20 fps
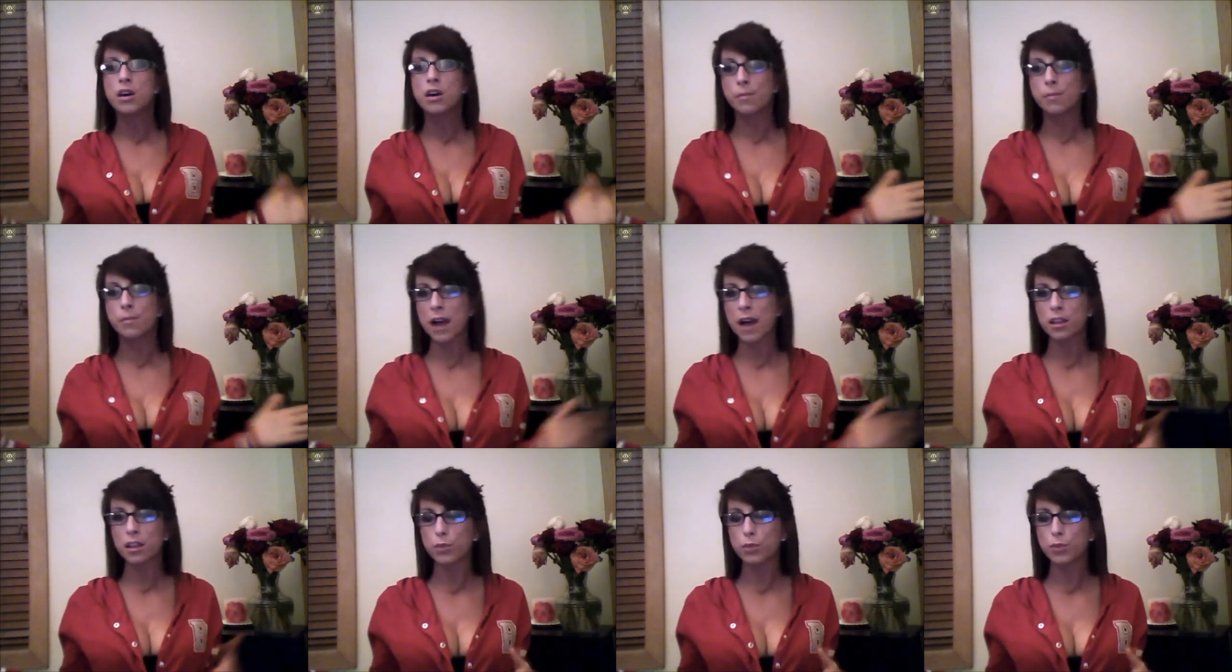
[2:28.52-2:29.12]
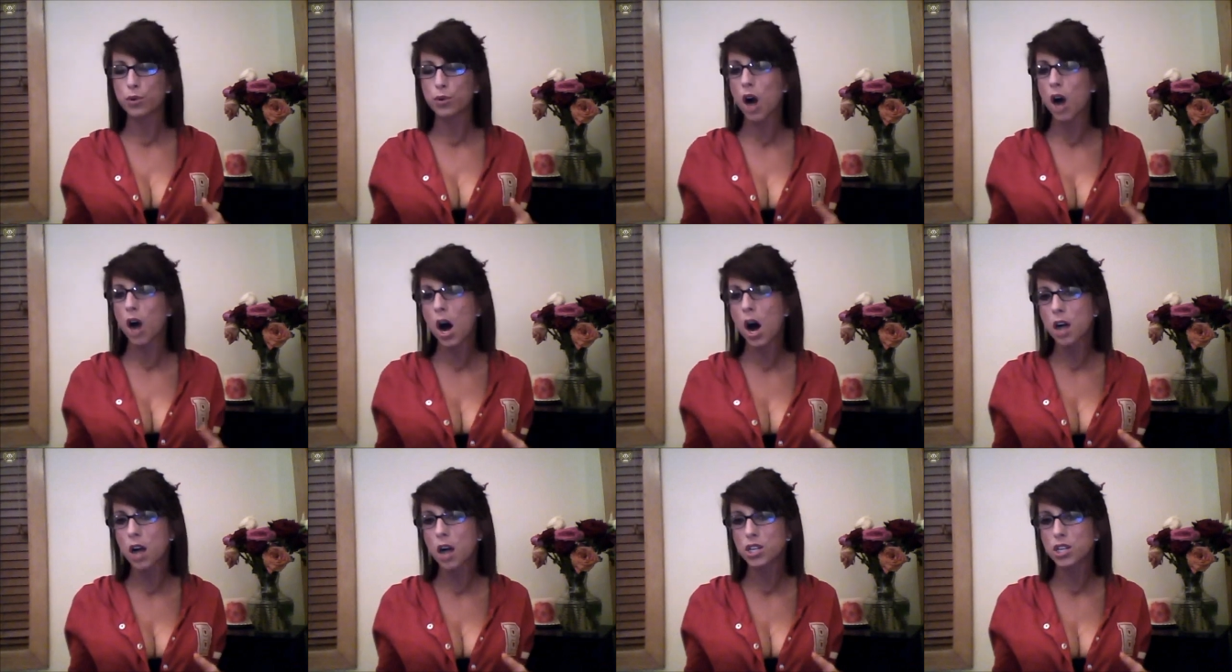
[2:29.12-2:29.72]
Malibu
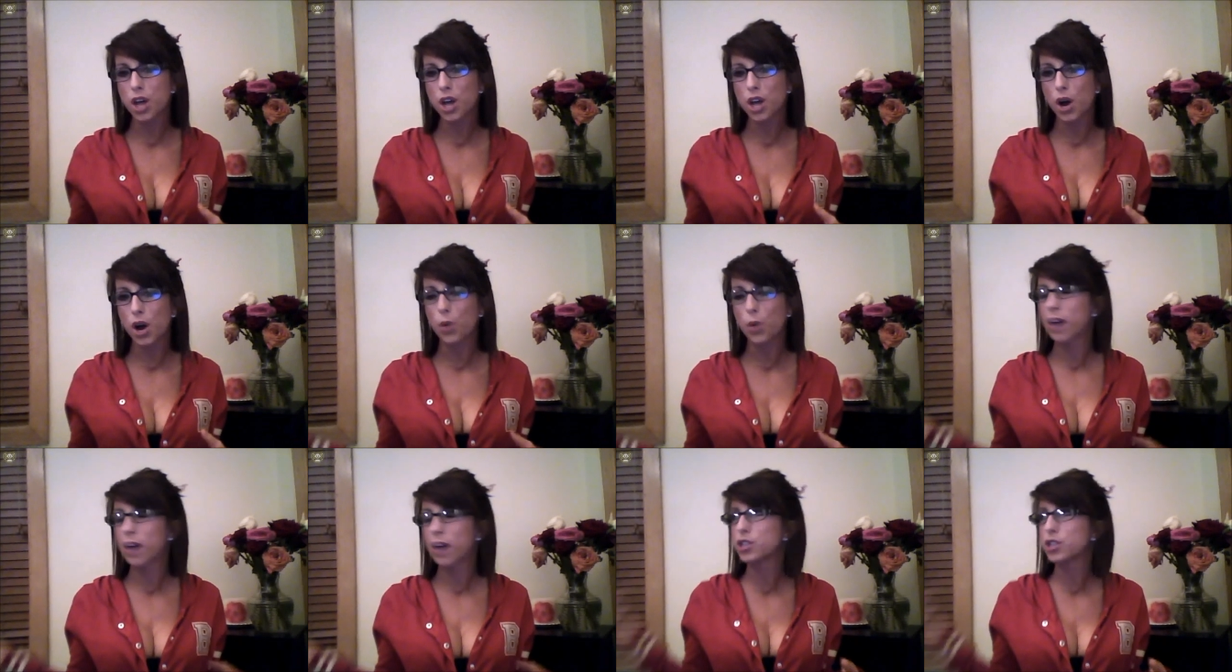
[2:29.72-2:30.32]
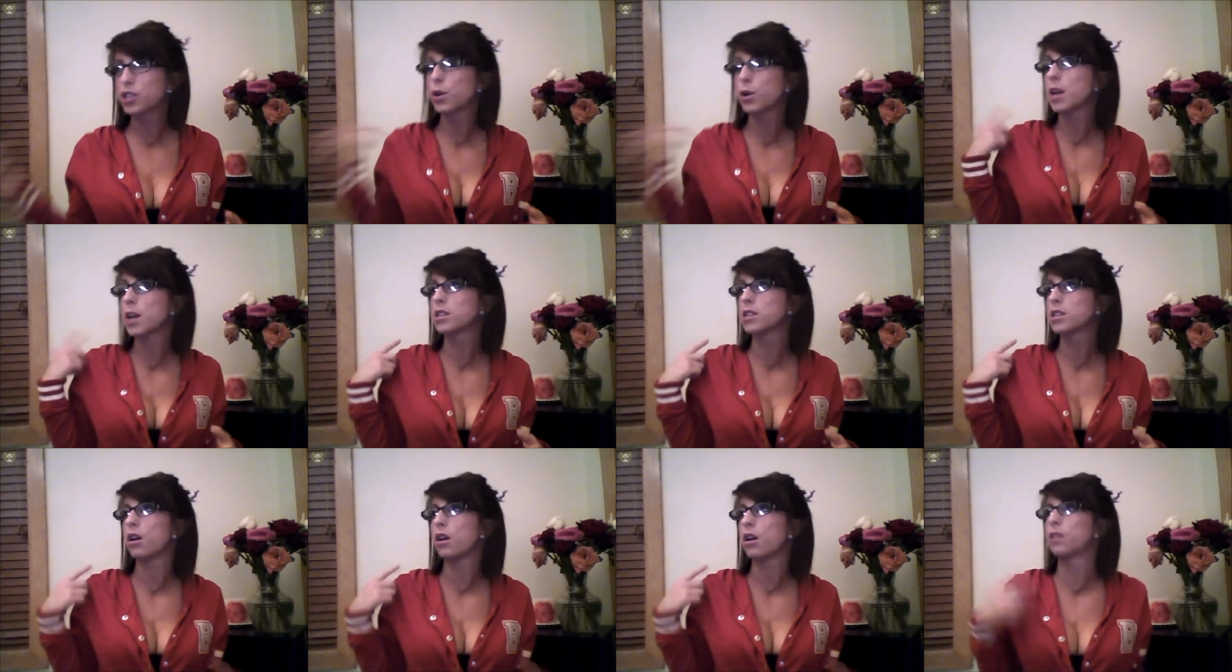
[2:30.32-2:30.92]
condo while Trey
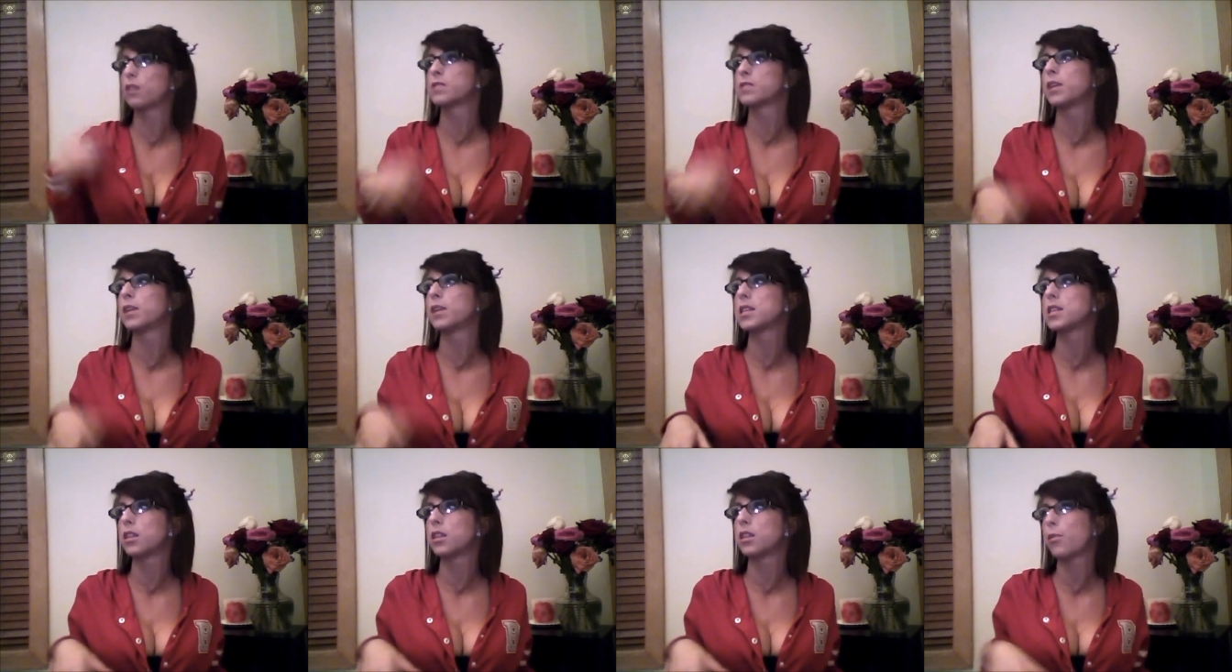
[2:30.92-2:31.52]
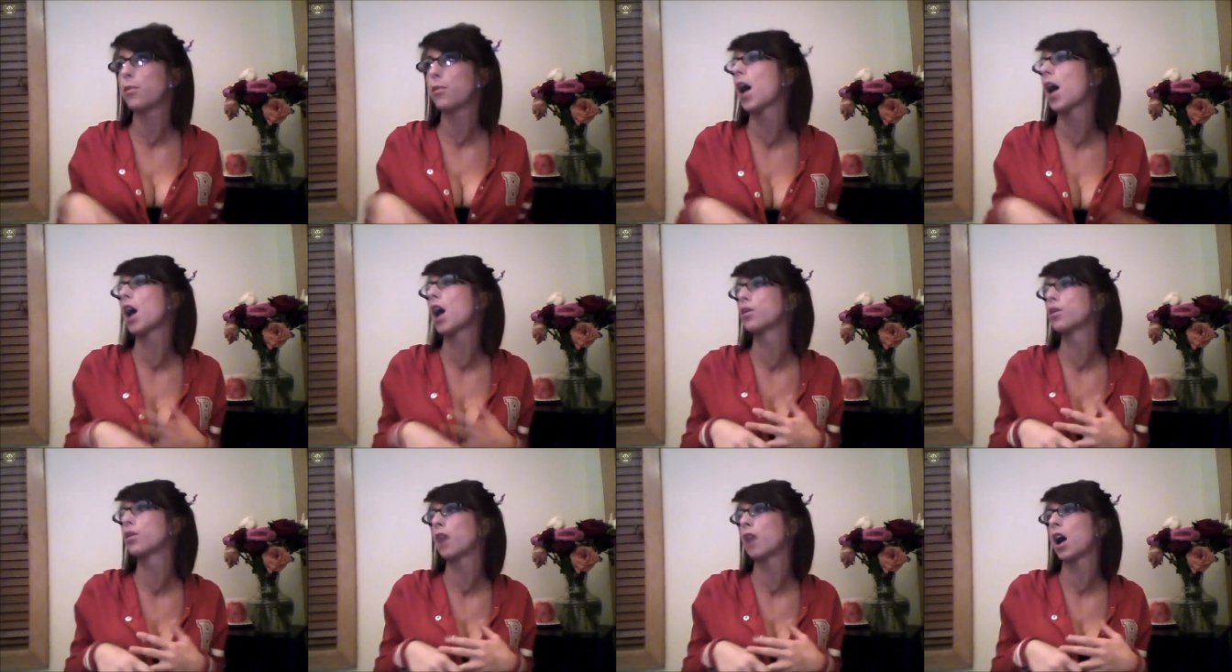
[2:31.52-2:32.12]
Songz plays in the
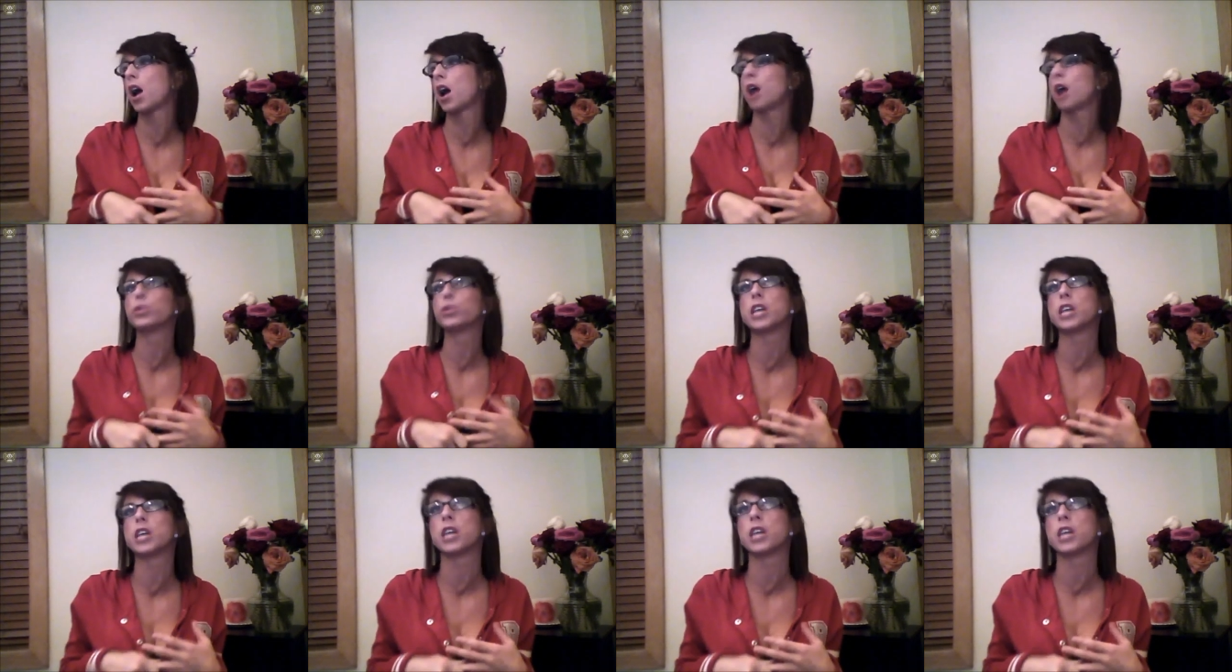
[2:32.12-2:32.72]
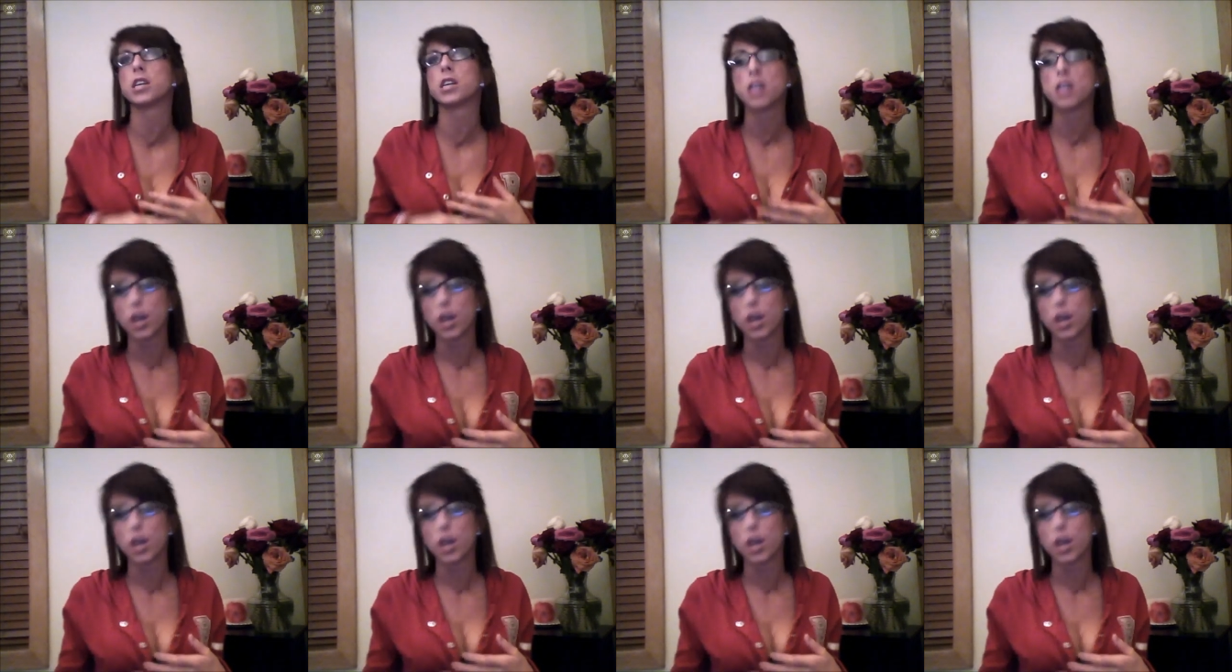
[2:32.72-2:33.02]
background and,